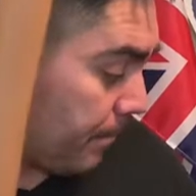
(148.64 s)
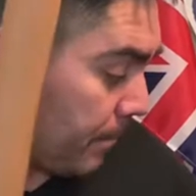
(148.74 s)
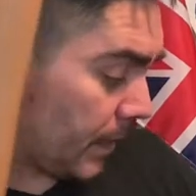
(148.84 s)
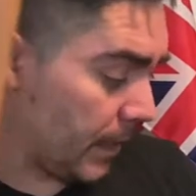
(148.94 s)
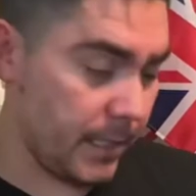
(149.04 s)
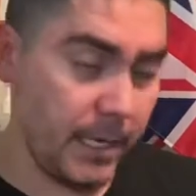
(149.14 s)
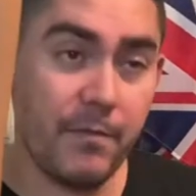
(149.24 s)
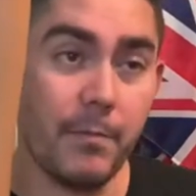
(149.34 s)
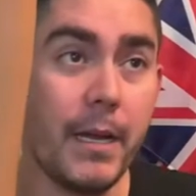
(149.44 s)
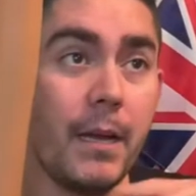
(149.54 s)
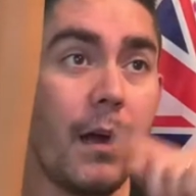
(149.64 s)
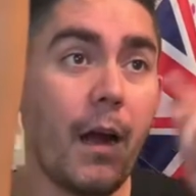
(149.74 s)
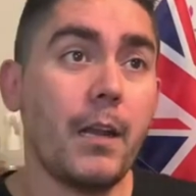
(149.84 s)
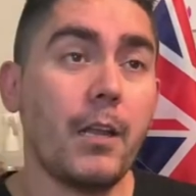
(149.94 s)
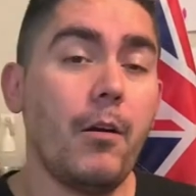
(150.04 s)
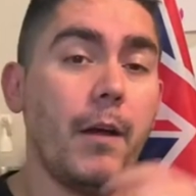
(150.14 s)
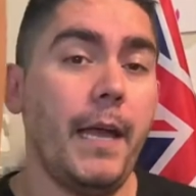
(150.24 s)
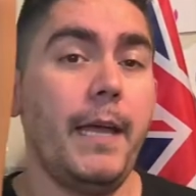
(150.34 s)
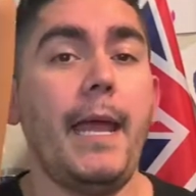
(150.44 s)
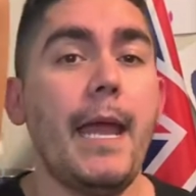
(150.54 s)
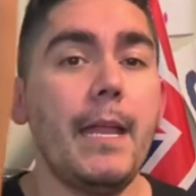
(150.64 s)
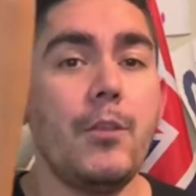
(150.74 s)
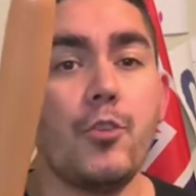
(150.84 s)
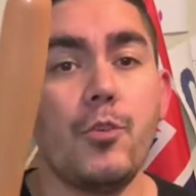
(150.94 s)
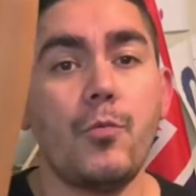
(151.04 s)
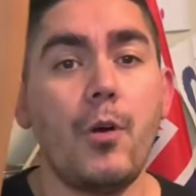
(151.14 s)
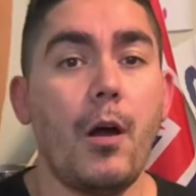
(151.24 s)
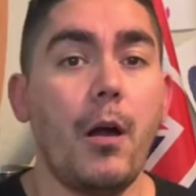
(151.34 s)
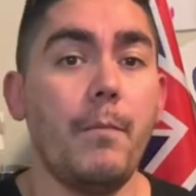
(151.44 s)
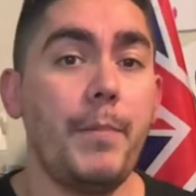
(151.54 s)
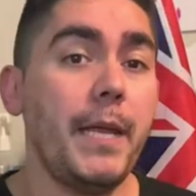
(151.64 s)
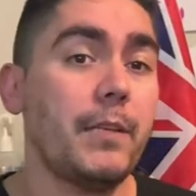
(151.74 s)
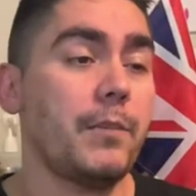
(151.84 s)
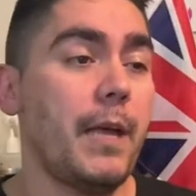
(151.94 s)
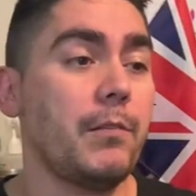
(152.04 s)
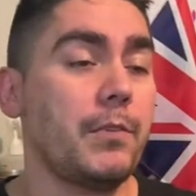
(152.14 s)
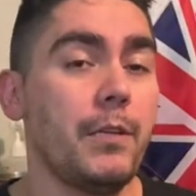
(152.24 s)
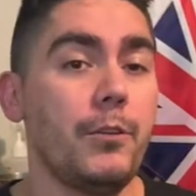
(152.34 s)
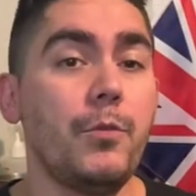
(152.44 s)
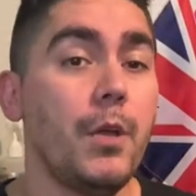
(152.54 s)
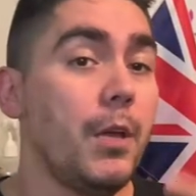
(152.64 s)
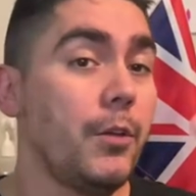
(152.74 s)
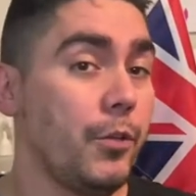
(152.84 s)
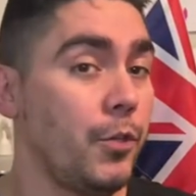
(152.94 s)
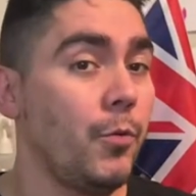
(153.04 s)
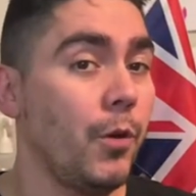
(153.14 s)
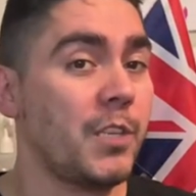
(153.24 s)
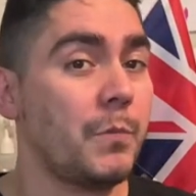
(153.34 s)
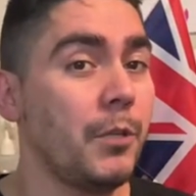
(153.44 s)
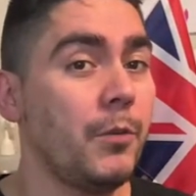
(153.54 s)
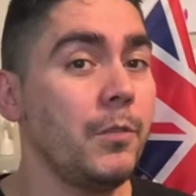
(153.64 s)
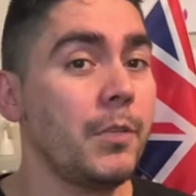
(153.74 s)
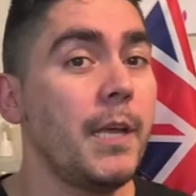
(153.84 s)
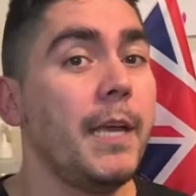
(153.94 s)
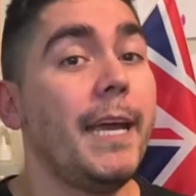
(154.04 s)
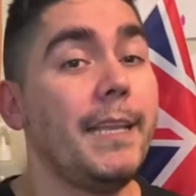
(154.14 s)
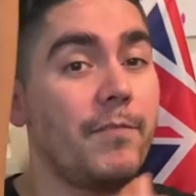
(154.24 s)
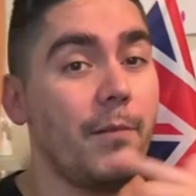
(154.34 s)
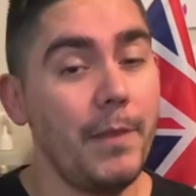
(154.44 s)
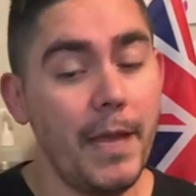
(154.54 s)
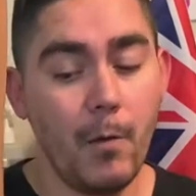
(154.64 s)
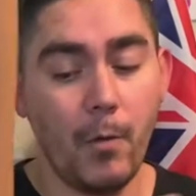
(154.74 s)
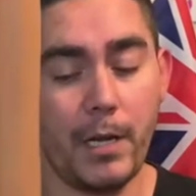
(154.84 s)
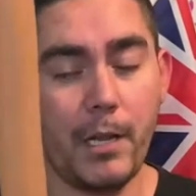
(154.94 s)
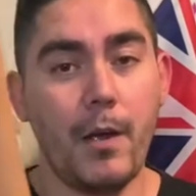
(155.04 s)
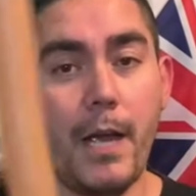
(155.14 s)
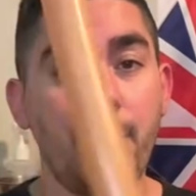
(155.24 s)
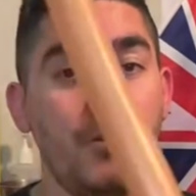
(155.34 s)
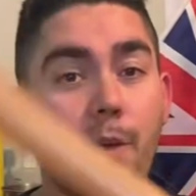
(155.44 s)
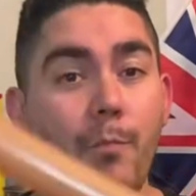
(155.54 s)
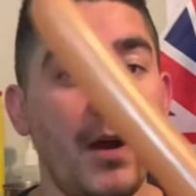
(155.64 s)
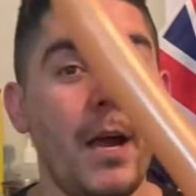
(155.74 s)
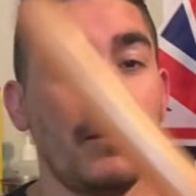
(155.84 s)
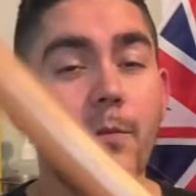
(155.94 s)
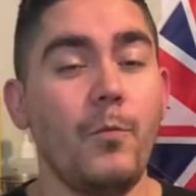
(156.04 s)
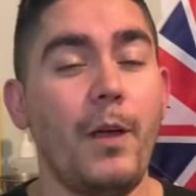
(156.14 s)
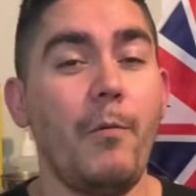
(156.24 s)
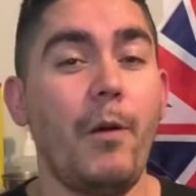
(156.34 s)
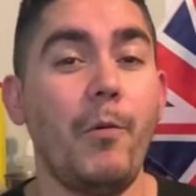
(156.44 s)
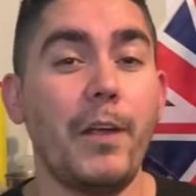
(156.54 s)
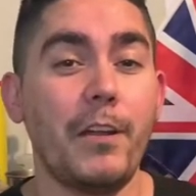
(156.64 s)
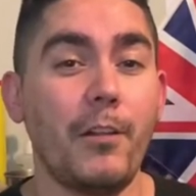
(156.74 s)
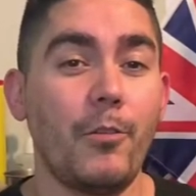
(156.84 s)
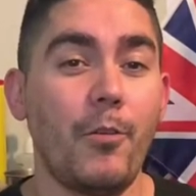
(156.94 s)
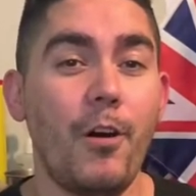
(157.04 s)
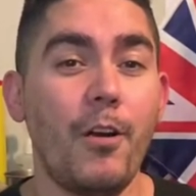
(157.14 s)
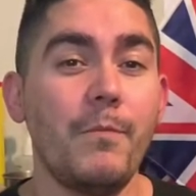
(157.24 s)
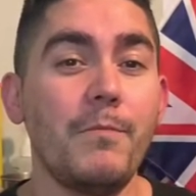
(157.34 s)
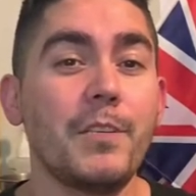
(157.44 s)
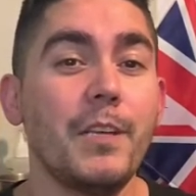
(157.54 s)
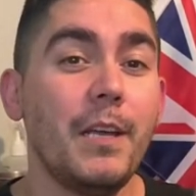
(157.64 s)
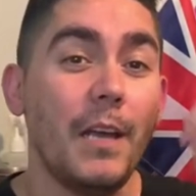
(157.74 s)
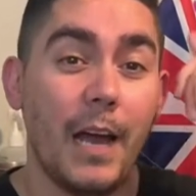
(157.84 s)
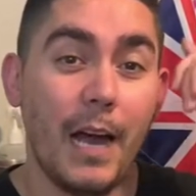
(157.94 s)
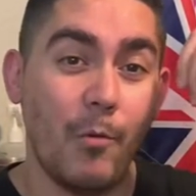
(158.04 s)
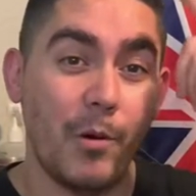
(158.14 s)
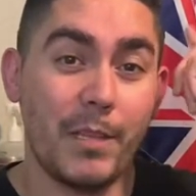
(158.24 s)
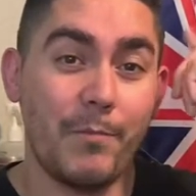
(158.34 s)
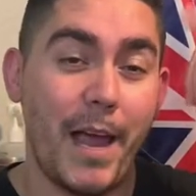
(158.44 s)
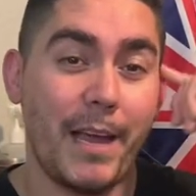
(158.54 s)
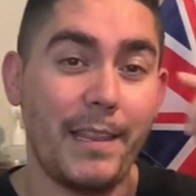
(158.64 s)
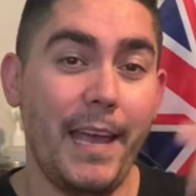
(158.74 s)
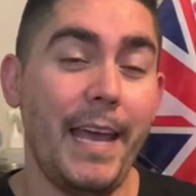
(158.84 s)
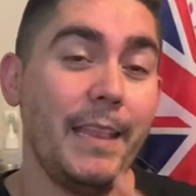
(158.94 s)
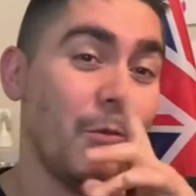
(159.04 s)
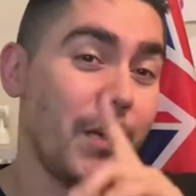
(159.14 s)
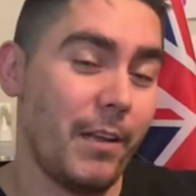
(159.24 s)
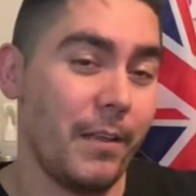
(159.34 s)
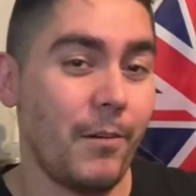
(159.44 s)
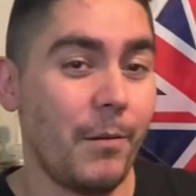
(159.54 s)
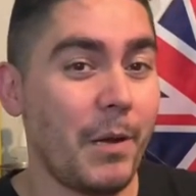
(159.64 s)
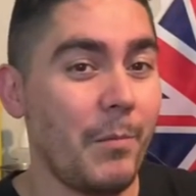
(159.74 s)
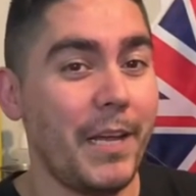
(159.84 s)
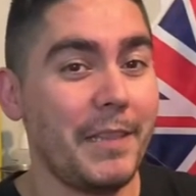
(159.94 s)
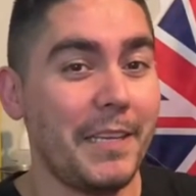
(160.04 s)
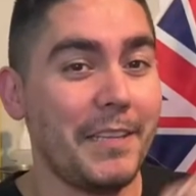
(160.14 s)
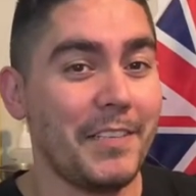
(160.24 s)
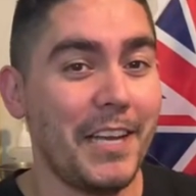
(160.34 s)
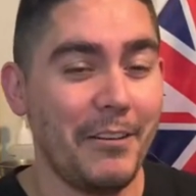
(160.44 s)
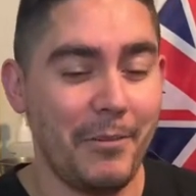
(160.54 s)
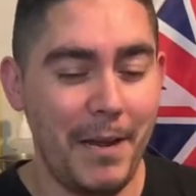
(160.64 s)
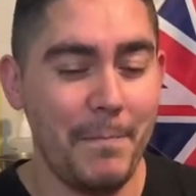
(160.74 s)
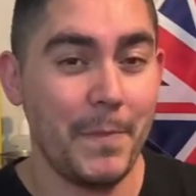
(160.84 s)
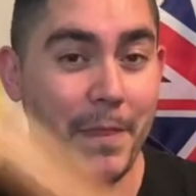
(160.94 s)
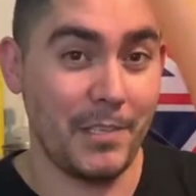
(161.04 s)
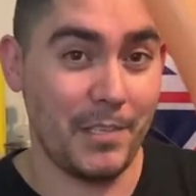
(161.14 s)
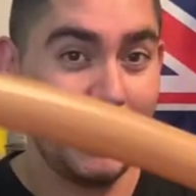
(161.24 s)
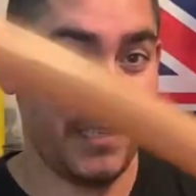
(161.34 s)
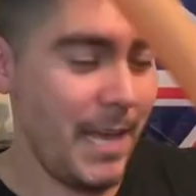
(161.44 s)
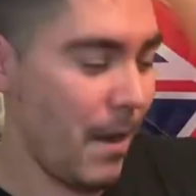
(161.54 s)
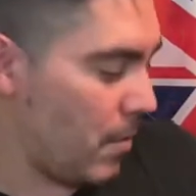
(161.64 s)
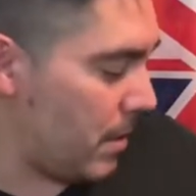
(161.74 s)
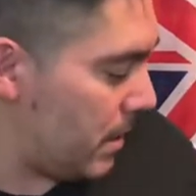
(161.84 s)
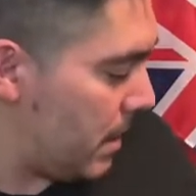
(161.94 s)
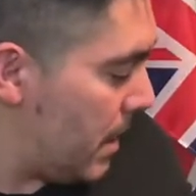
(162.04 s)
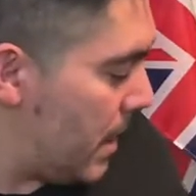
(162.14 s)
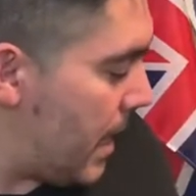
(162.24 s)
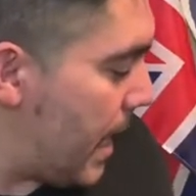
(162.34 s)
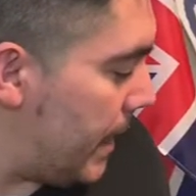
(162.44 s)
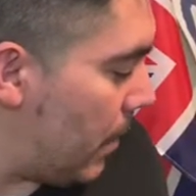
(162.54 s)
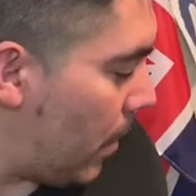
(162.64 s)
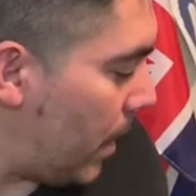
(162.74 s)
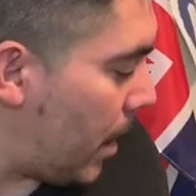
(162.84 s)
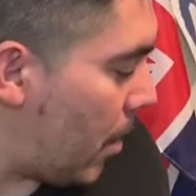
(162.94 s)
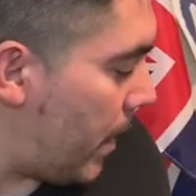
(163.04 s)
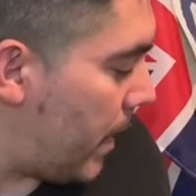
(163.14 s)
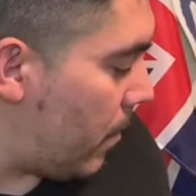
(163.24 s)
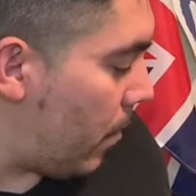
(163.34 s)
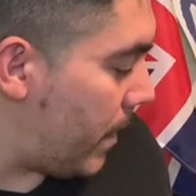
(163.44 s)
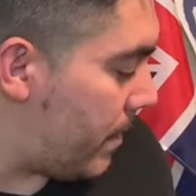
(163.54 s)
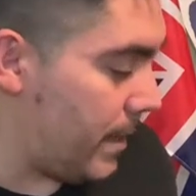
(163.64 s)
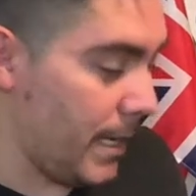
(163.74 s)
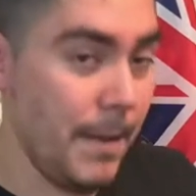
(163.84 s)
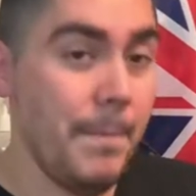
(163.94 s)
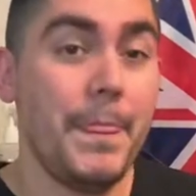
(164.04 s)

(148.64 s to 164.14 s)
let's see, from there, I'm gonna go ahead and do our beak. So that's gonna do the two orange balloons. And from there, we're gonna go ahead and use our brown. That way we'll get our little arms. We'll get the back of the head, and we'll get our other arm coming out the other side, okay? So that's that one. And then we're gonna go in with the